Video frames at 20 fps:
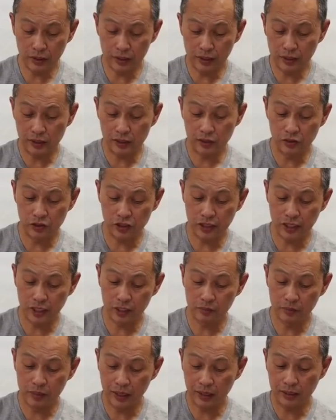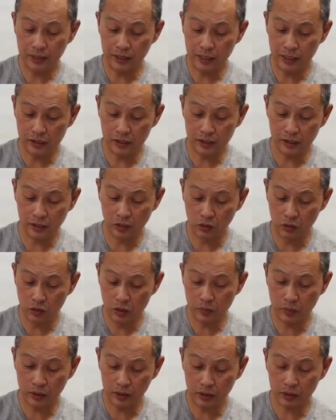this, your center belly is the lowest
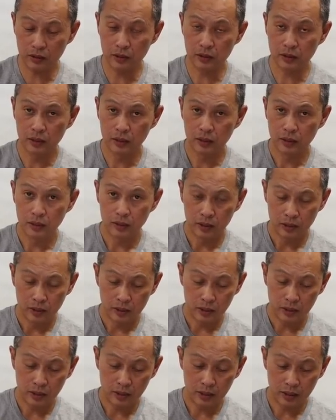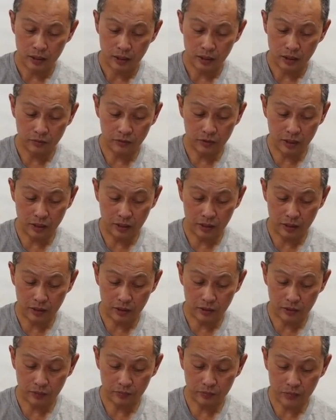part uh, of the
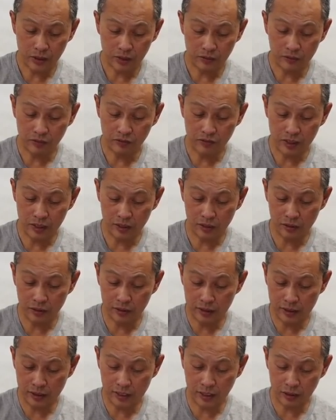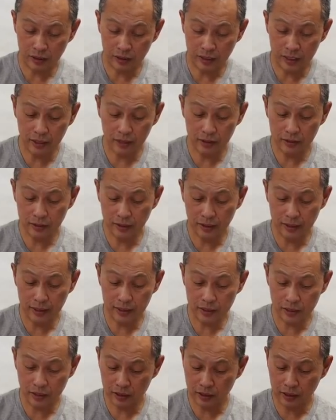of the vehicle in the center. Here the
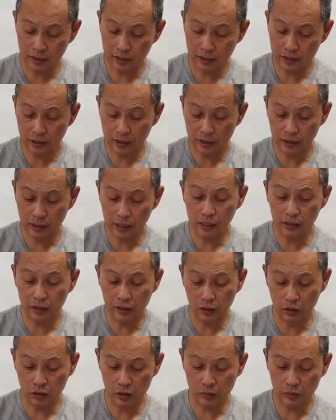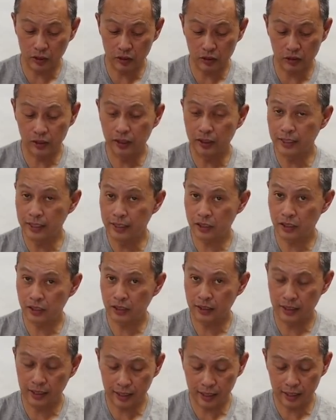links are are the lowest part, so the links are
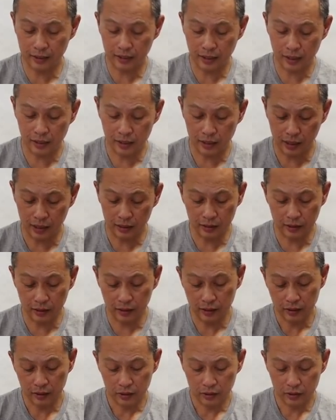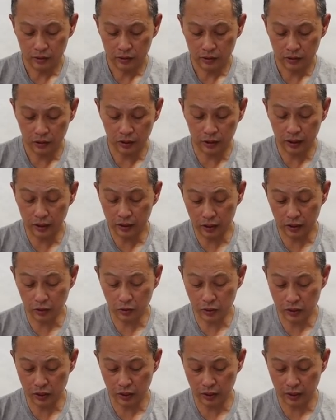going to hit a lot, or they're, they're the
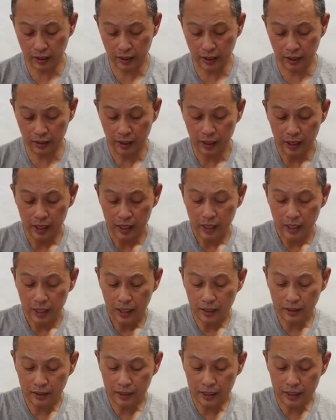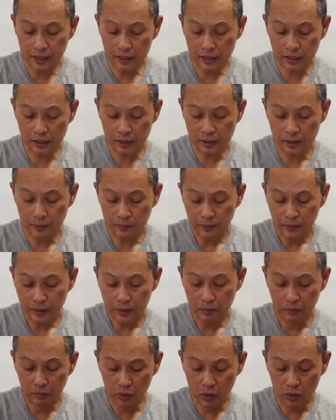ones that are going to hit. And these
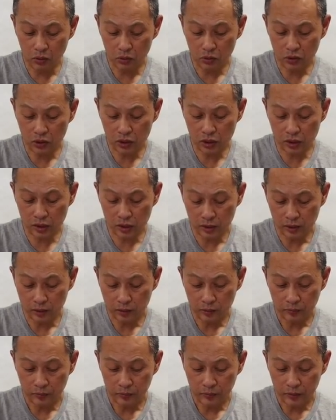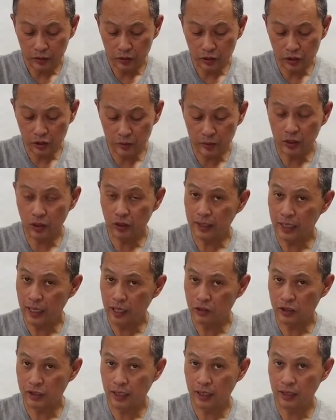bolts used to be on the
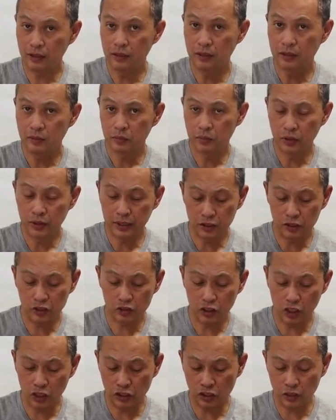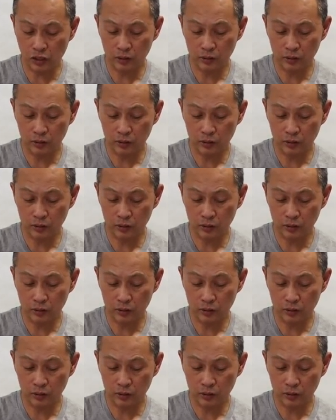outside per the instruction.